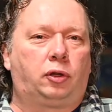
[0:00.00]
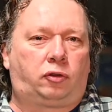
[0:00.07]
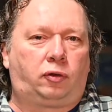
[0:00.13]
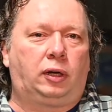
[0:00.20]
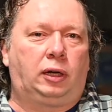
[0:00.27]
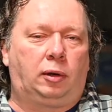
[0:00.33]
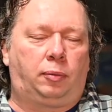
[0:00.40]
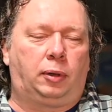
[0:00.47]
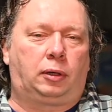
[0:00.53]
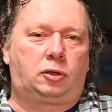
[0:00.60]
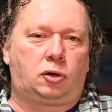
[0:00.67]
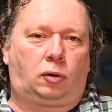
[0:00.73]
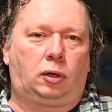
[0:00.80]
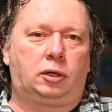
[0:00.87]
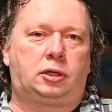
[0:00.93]
treat it with
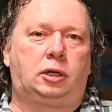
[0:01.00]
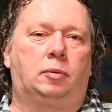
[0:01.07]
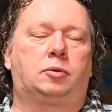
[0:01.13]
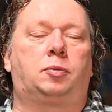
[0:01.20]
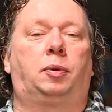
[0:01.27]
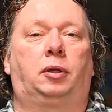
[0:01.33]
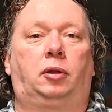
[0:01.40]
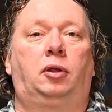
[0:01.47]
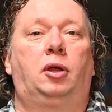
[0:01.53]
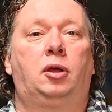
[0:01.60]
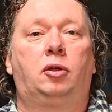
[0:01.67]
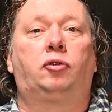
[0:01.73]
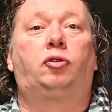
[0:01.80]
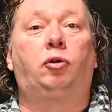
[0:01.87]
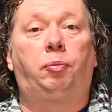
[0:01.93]
chocolate chips, but
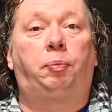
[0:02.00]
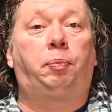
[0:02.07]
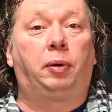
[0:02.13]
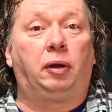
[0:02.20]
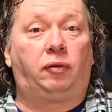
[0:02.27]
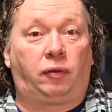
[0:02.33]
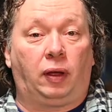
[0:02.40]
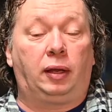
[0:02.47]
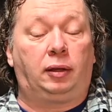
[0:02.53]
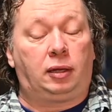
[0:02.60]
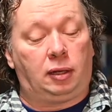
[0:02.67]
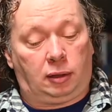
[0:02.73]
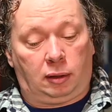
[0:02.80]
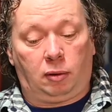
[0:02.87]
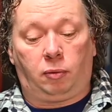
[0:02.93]
to prevent
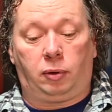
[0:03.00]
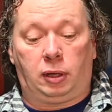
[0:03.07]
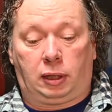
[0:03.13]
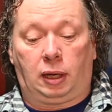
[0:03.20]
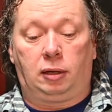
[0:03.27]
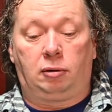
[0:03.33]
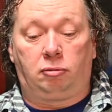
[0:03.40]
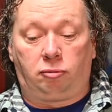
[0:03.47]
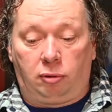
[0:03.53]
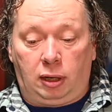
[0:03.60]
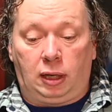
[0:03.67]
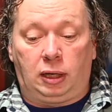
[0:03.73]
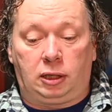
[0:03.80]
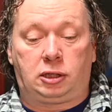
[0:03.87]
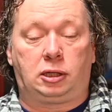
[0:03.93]
it, we can
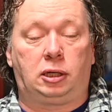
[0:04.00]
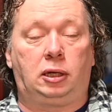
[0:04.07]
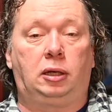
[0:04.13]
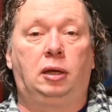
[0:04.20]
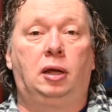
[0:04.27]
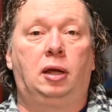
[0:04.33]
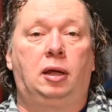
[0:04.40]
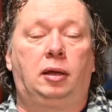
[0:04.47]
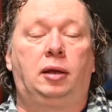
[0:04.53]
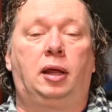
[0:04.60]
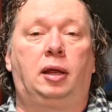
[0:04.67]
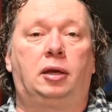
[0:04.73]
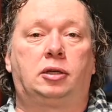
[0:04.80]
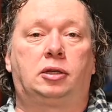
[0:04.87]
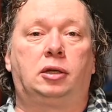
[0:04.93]
really see
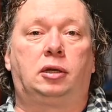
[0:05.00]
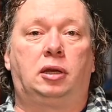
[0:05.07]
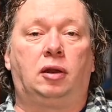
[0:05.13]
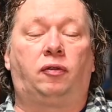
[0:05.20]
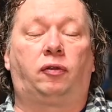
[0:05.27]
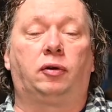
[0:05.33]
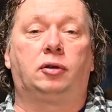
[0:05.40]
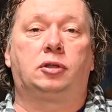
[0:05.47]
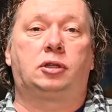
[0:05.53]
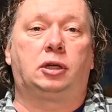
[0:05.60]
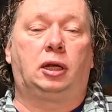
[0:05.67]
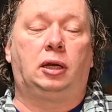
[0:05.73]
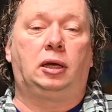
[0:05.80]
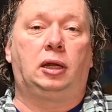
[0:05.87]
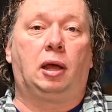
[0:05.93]
there's a difference
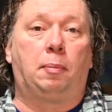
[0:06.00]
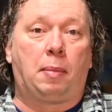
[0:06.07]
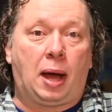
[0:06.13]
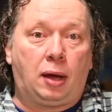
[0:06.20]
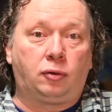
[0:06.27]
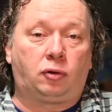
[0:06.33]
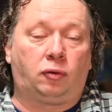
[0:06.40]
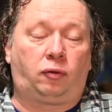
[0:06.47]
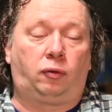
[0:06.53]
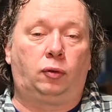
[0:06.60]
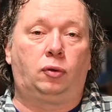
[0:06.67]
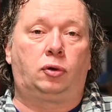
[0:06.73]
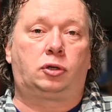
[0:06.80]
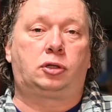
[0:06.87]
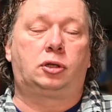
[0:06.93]
in the amount of
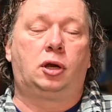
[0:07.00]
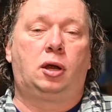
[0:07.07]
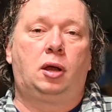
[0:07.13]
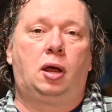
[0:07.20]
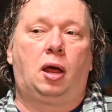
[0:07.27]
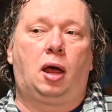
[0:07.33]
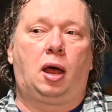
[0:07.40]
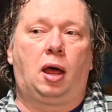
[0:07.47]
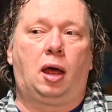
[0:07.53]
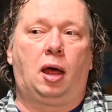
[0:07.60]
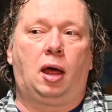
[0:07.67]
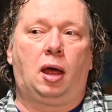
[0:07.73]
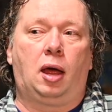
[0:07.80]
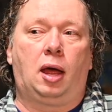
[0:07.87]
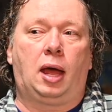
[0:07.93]
flukes
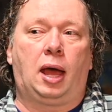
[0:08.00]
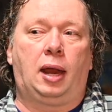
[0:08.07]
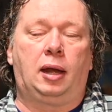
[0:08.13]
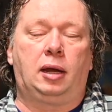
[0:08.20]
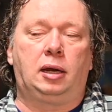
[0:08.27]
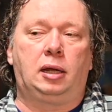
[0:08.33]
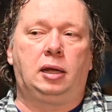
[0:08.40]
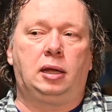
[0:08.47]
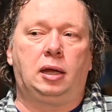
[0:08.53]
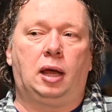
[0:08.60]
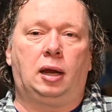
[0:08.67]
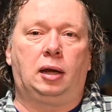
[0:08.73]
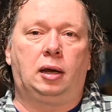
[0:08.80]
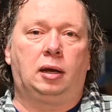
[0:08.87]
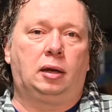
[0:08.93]
and
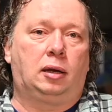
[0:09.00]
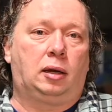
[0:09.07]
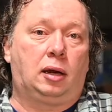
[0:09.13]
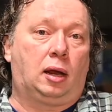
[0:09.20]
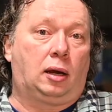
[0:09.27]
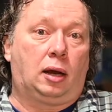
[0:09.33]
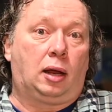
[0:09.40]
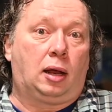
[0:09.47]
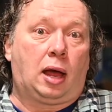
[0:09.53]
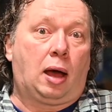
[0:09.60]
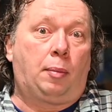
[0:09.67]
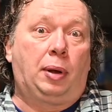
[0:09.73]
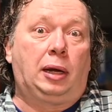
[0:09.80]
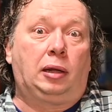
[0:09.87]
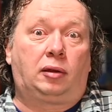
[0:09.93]

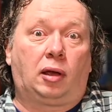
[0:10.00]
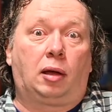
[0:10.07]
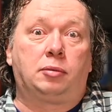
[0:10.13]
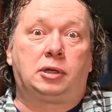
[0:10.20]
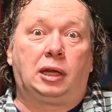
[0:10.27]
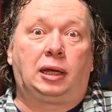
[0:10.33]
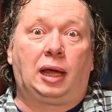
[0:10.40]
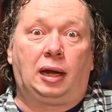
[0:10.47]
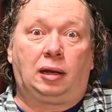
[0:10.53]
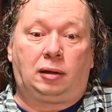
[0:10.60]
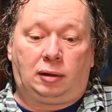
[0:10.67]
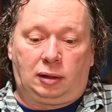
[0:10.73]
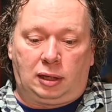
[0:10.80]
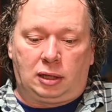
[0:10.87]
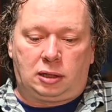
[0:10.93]
how many times they get it
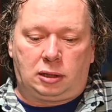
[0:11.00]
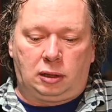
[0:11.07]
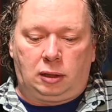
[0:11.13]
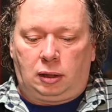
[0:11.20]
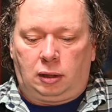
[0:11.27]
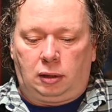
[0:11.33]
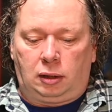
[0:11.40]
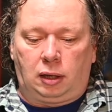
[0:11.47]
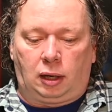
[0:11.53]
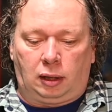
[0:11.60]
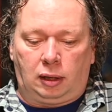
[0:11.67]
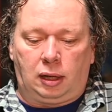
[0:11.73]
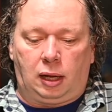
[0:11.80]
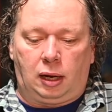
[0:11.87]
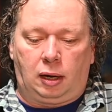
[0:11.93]

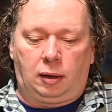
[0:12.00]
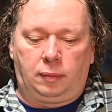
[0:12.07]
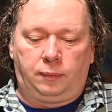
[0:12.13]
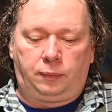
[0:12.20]
that year.